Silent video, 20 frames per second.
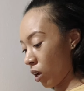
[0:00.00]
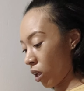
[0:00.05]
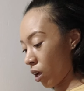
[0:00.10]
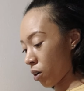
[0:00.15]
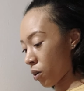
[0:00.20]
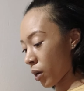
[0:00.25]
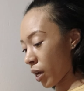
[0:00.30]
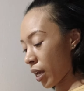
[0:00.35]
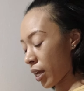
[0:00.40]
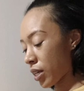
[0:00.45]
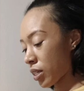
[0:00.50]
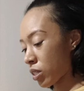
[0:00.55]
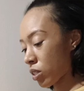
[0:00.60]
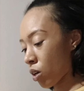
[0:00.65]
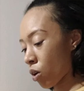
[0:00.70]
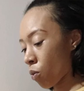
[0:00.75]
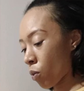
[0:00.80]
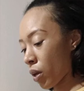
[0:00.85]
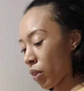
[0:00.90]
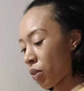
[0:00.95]
Okay?
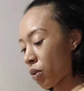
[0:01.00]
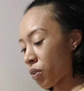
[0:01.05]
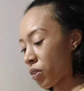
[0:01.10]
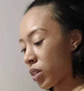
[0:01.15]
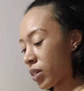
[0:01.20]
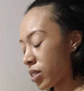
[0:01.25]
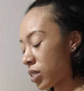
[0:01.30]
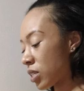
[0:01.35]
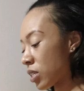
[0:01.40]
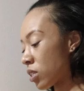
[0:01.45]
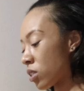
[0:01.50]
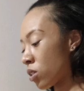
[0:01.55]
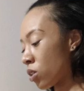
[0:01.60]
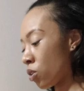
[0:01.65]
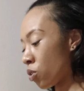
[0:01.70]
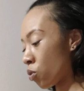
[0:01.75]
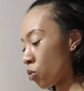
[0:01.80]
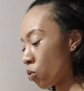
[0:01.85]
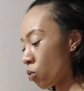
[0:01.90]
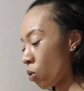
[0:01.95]
So whether this is
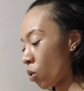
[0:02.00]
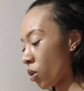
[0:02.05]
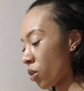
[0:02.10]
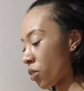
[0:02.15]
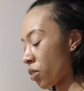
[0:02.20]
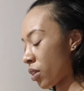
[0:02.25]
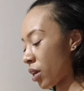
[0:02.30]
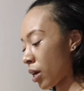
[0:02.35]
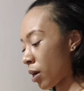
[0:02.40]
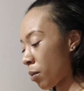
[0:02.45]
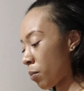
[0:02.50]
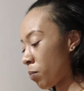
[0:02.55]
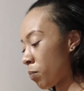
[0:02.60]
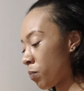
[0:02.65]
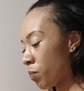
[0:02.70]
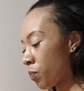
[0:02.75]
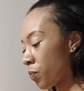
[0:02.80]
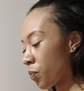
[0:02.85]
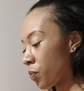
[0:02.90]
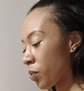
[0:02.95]
you or them
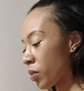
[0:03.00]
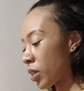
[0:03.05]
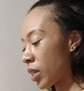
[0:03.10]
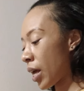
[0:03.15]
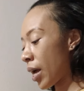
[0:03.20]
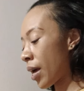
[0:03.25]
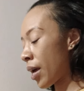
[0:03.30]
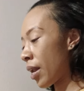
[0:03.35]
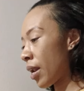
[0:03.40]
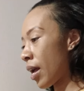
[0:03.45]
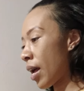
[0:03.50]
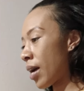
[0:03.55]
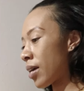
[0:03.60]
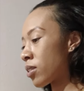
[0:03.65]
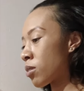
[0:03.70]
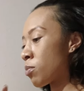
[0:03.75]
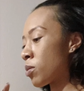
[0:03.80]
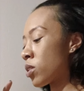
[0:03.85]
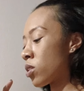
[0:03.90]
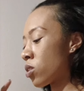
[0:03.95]
that
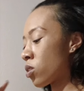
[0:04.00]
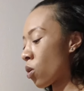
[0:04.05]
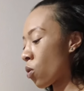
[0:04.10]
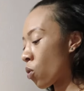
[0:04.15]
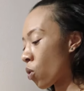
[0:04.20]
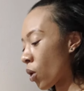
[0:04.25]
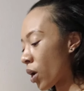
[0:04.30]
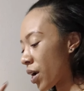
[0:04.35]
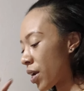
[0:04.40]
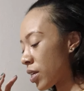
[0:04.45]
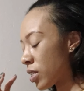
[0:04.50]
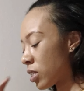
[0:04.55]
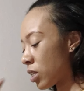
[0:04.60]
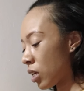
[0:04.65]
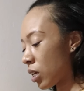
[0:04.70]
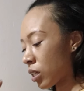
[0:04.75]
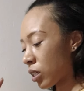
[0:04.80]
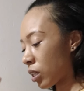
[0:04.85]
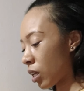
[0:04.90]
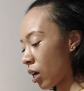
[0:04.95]
has been so crazy
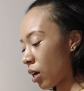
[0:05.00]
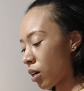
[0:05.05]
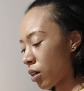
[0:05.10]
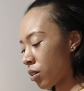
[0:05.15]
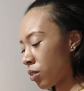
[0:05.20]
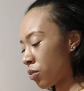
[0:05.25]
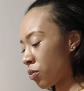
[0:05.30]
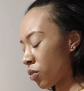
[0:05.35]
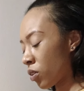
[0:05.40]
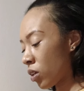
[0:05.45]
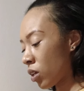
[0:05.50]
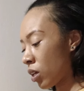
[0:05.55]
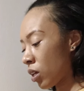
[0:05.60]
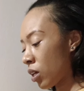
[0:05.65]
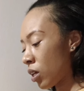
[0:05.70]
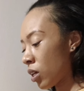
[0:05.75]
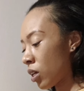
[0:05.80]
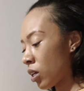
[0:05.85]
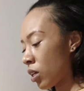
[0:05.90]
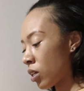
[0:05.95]
in love,
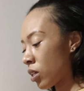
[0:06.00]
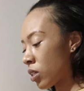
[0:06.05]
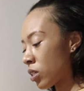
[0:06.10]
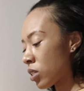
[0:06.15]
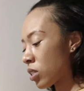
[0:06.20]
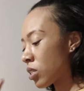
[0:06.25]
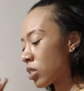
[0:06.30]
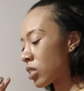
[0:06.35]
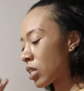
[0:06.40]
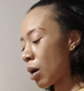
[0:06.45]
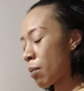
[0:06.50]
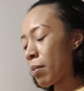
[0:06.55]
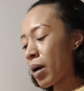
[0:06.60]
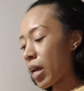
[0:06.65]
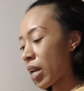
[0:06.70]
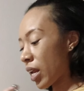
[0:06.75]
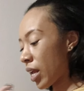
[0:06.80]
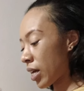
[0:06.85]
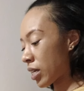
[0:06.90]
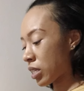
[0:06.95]

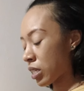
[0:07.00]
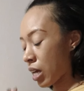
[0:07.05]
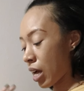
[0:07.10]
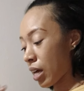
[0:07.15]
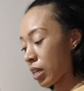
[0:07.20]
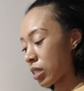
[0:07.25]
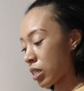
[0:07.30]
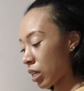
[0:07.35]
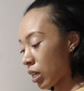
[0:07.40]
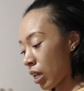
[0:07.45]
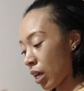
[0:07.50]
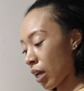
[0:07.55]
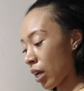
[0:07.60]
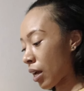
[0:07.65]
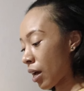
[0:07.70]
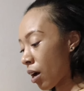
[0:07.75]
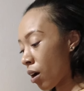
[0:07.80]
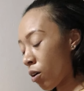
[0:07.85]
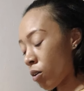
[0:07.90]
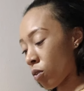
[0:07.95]
somebody has got to let
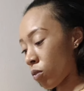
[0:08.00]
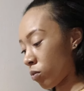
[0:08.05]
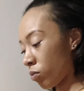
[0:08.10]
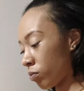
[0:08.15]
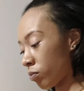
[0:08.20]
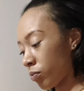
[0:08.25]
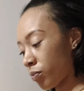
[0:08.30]
go.